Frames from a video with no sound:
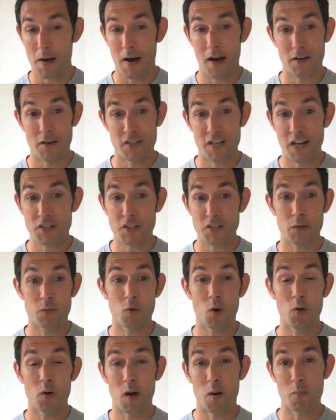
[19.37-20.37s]
She actually
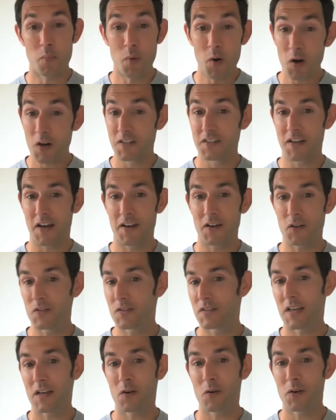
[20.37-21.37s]
wrote a book titled
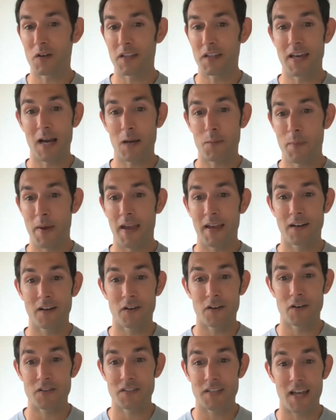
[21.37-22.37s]
Sacroiliac Pain,
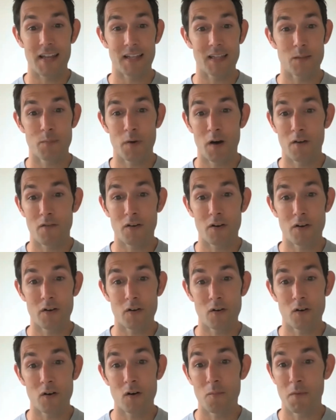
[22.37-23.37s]
Understanding the Pelvic
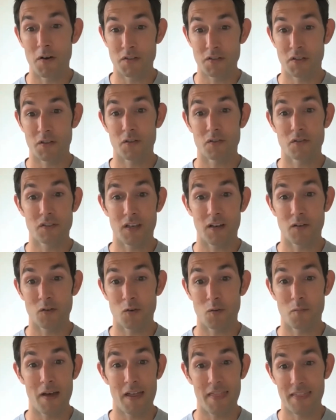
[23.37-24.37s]
Girdle Musculoskeletal
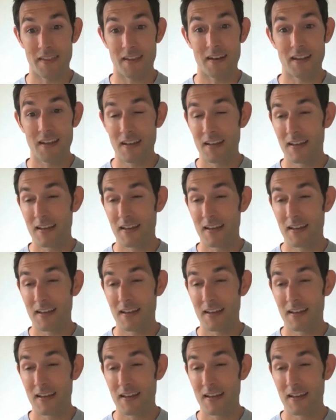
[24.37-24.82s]
Method.